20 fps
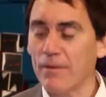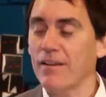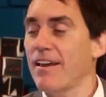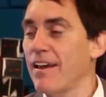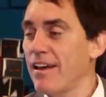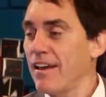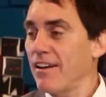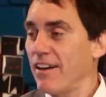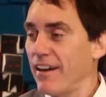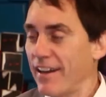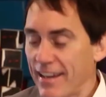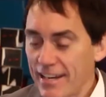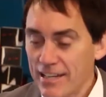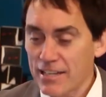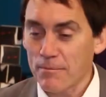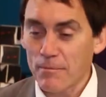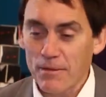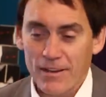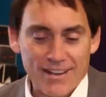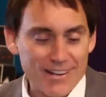and I head
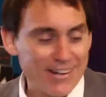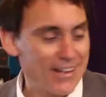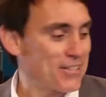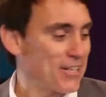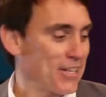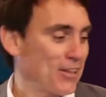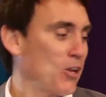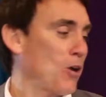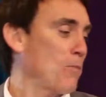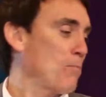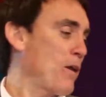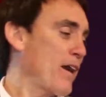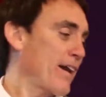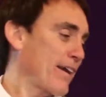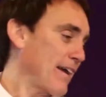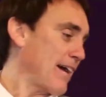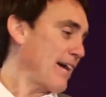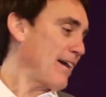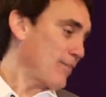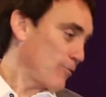into and I sort of lock my
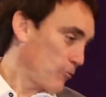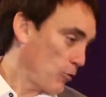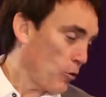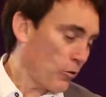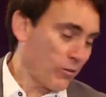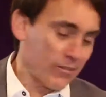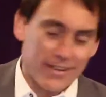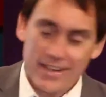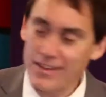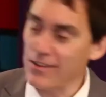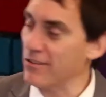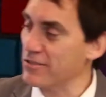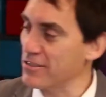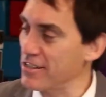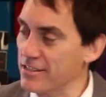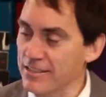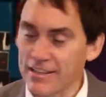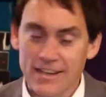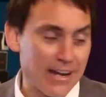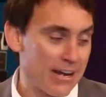car, and he locks
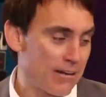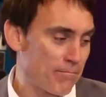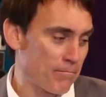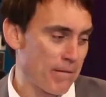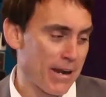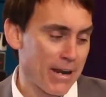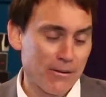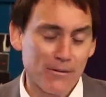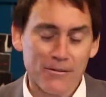his car.